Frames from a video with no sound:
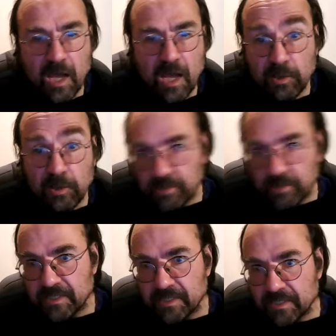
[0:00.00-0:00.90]
Not that
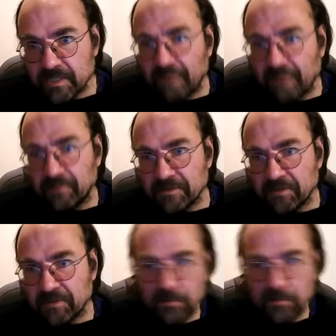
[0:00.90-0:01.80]
it doesn't have
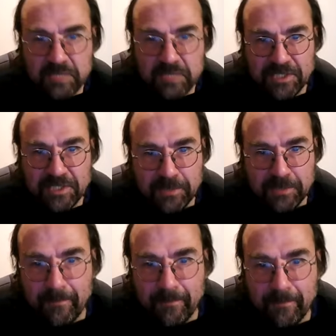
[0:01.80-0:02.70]
philosophical aspects to
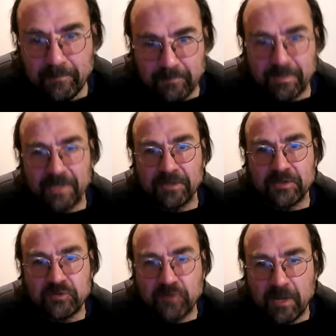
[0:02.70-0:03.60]
it, but I'm going to
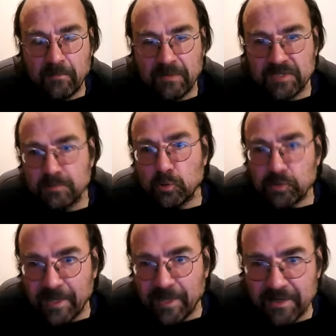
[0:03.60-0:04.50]
try and
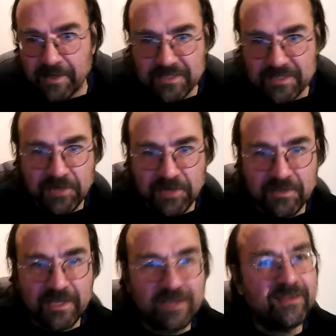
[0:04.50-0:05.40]
subordinate those to
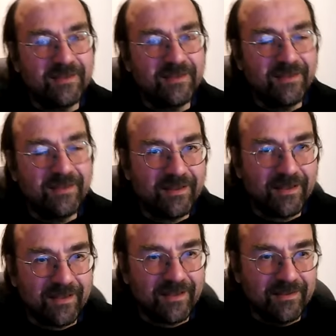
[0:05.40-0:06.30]
the
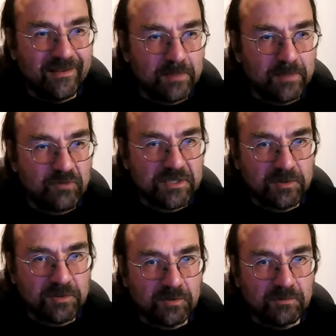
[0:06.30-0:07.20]

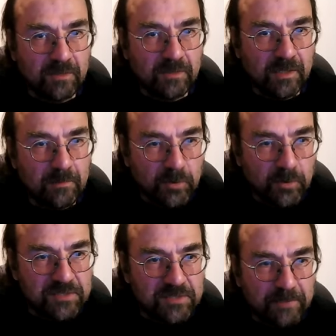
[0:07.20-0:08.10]
practical
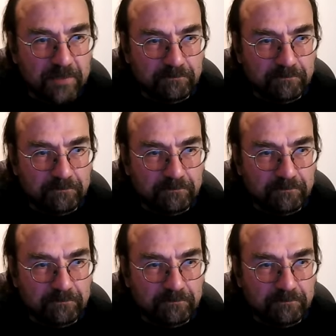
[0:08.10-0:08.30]
point of it.